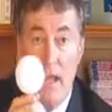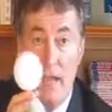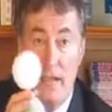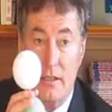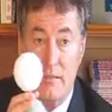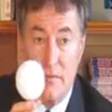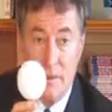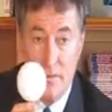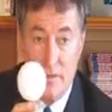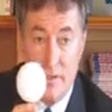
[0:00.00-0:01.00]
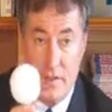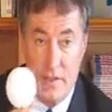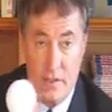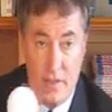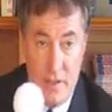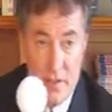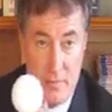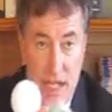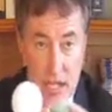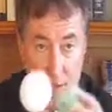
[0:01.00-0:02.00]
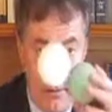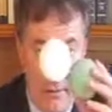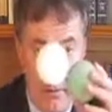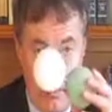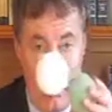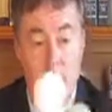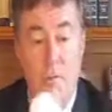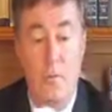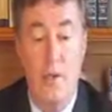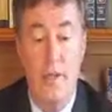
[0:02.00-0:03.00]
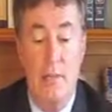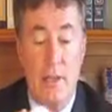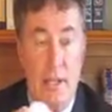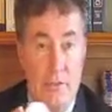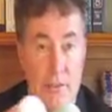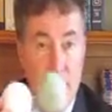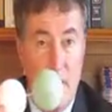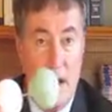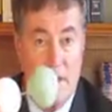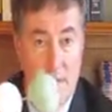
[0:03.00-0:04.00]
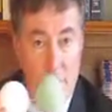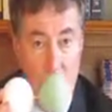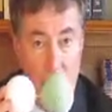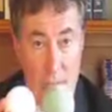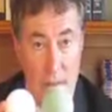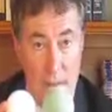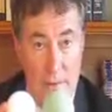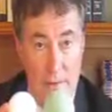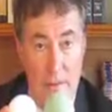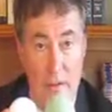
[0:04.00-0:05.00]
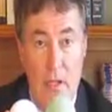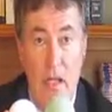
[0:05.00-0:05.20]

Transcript: And it confuses this molecule for one that would have two oxygen molecules.